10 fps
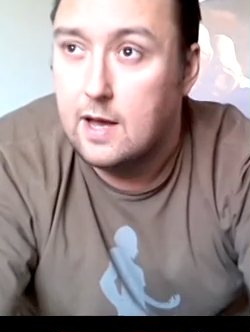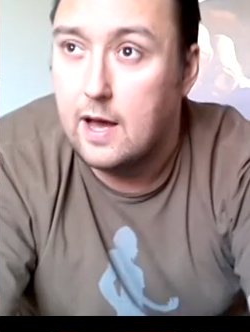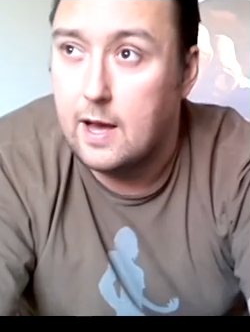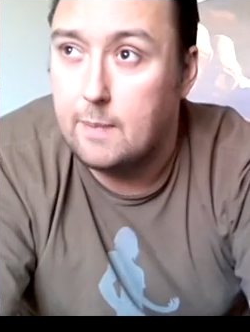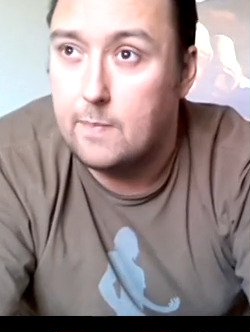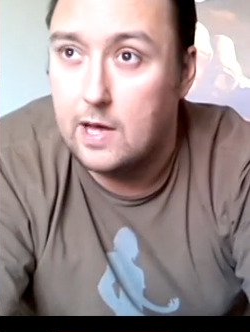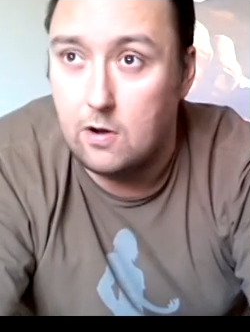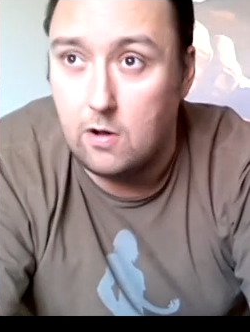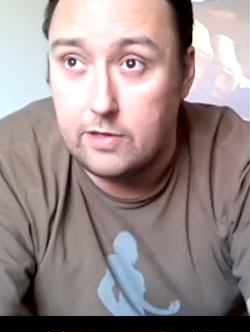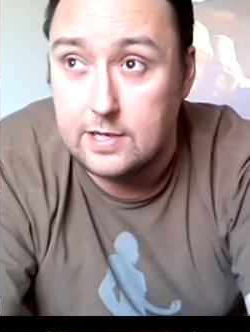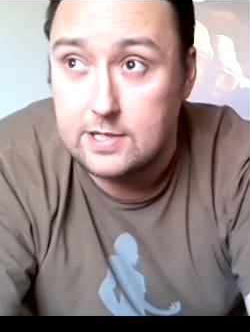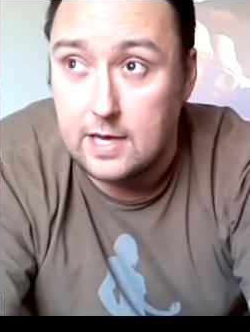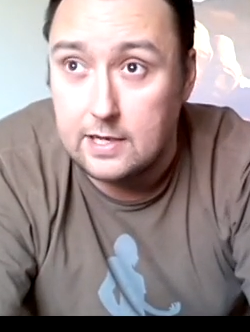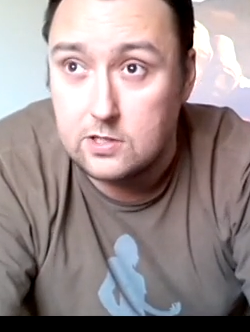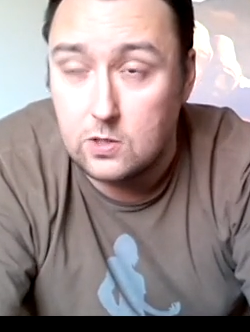and all these
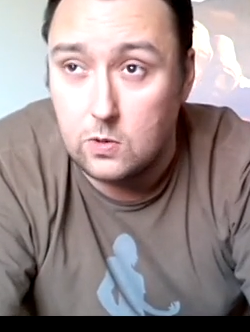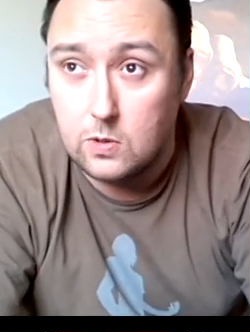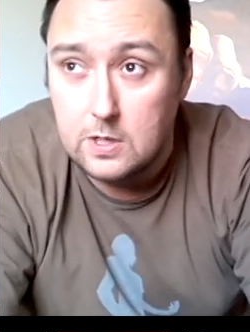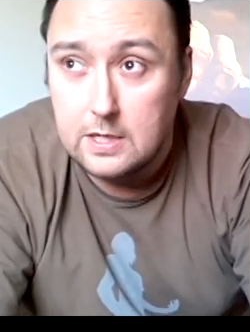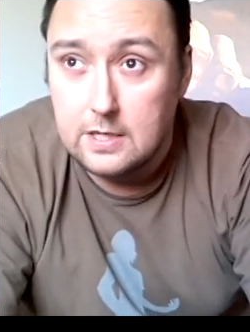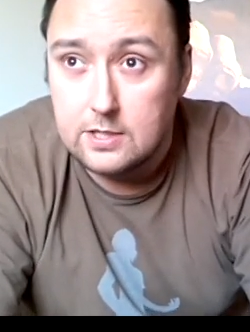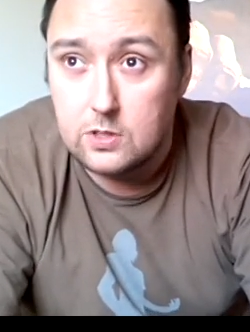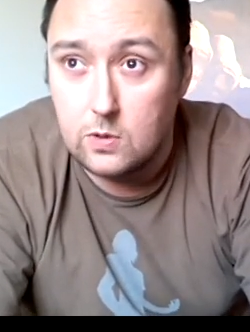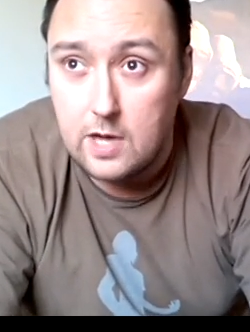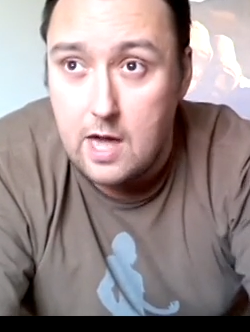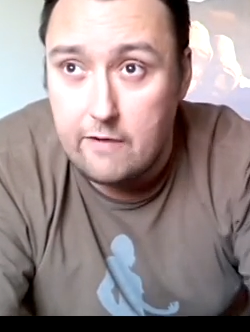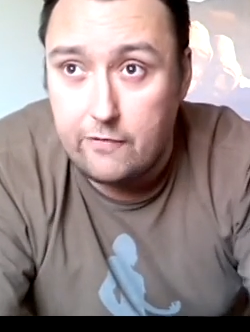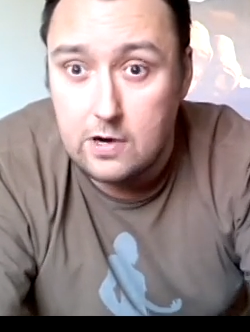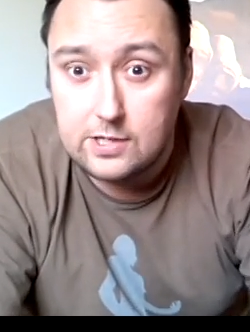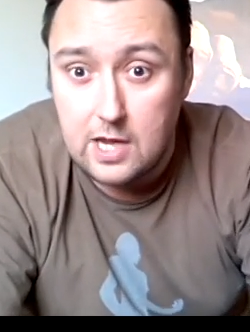things. So yeah,
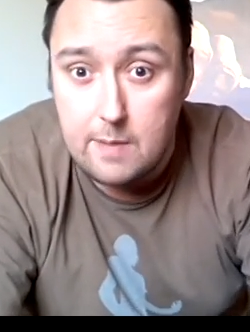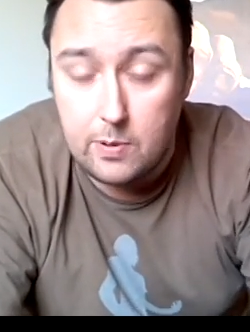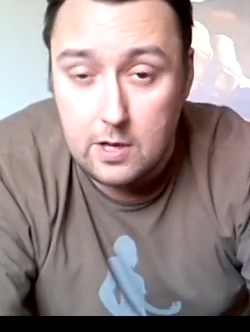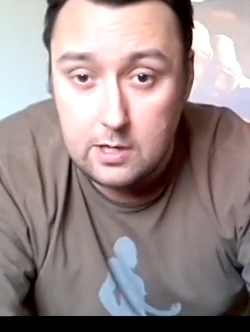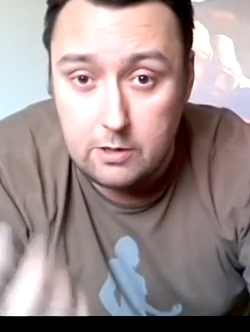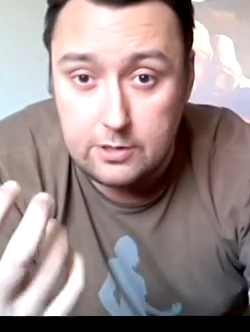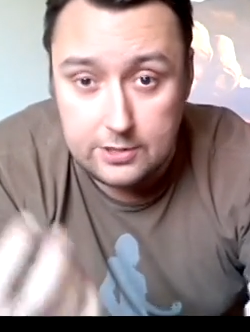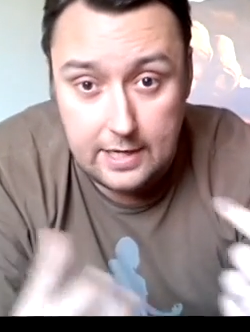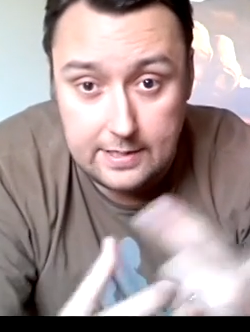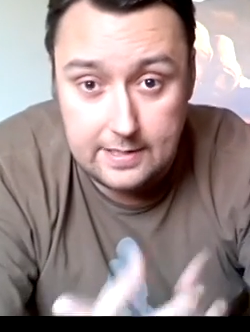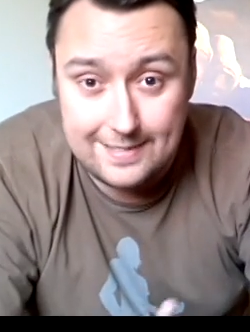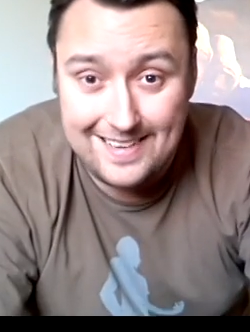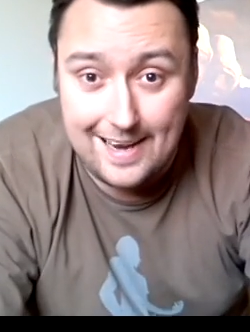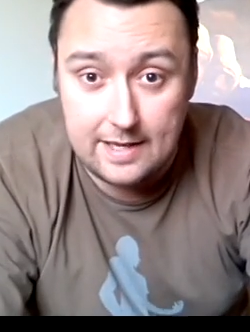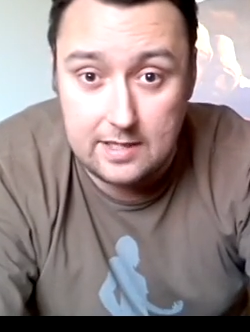first tip, use your senses.
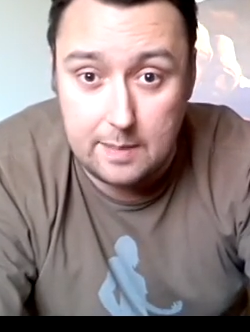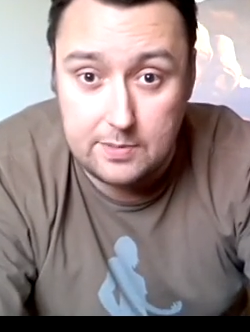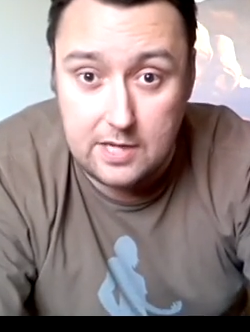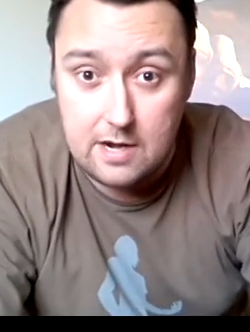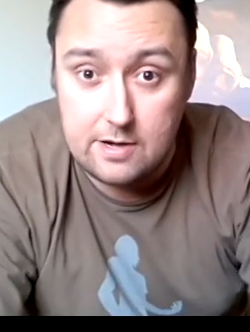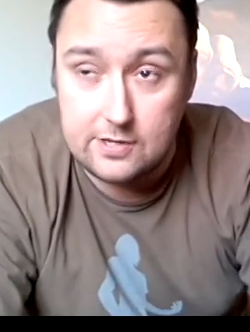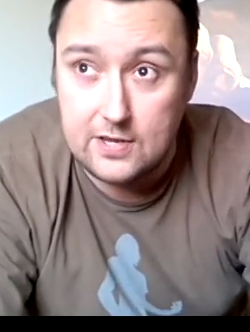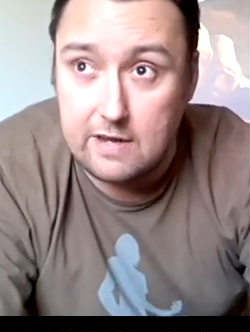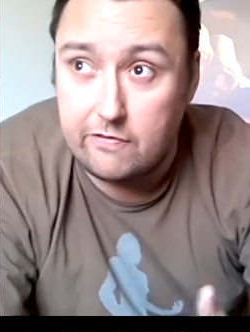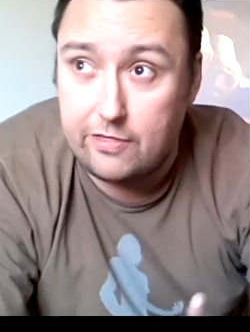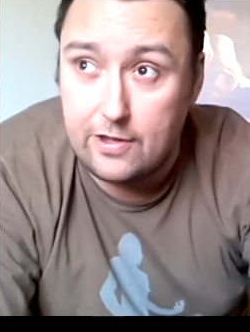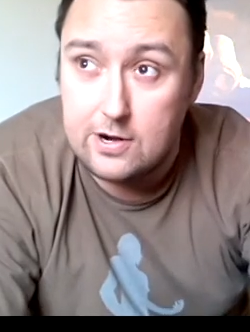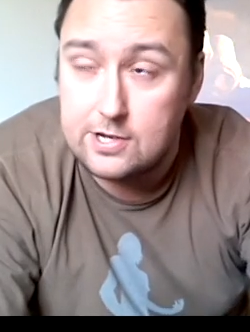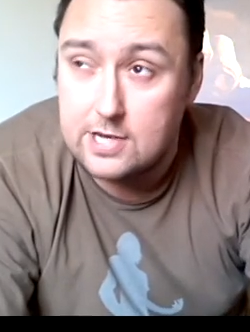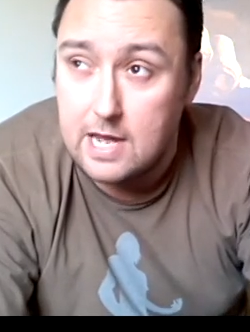Second tip, scare yourself.
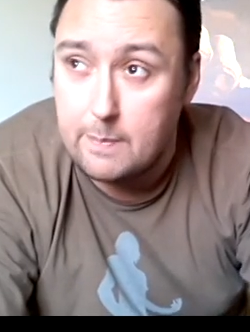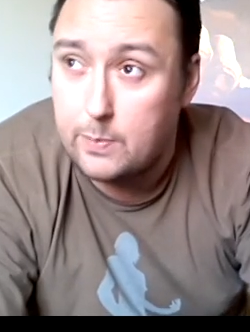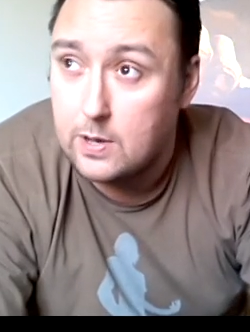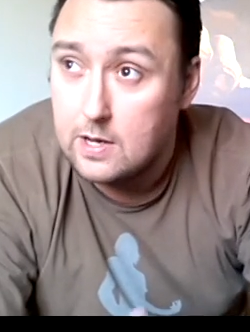Third tip,